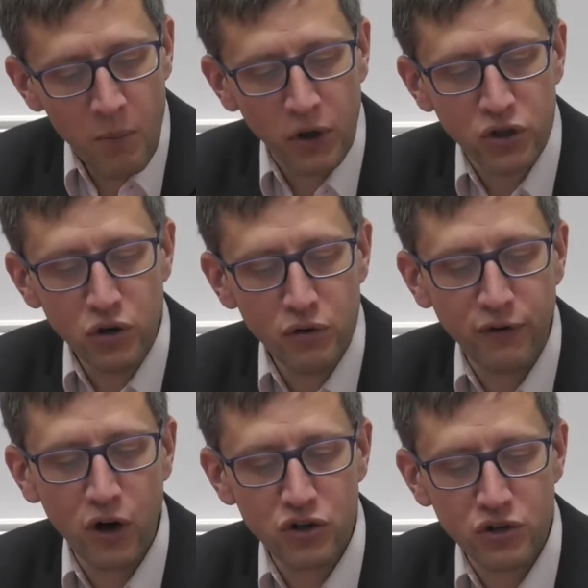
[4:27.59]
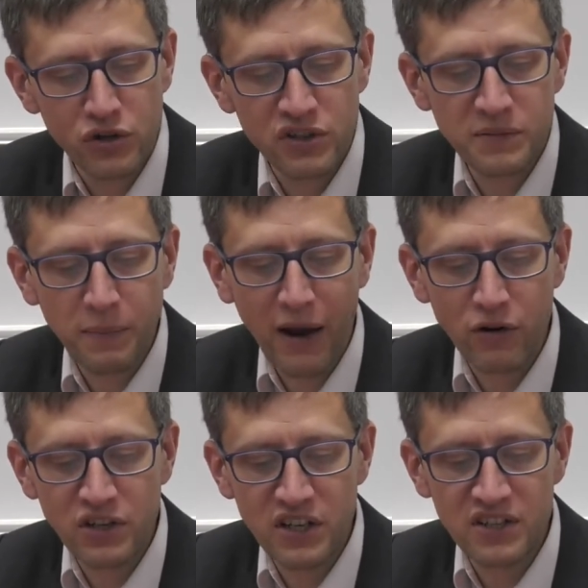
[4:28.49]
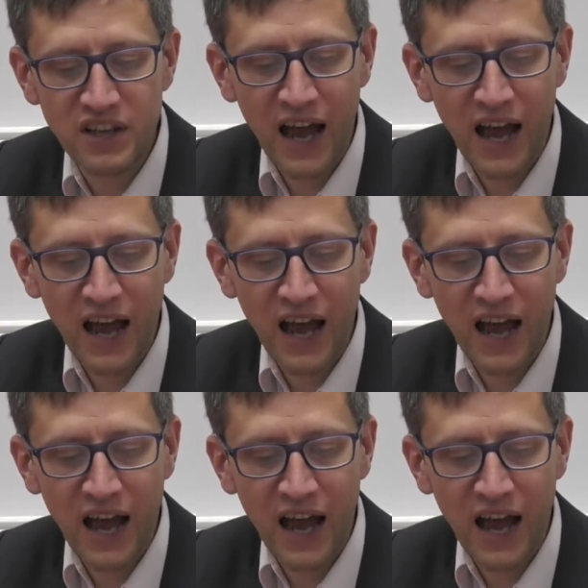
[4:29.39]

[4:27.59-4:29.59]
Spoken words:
but new versions, parodies,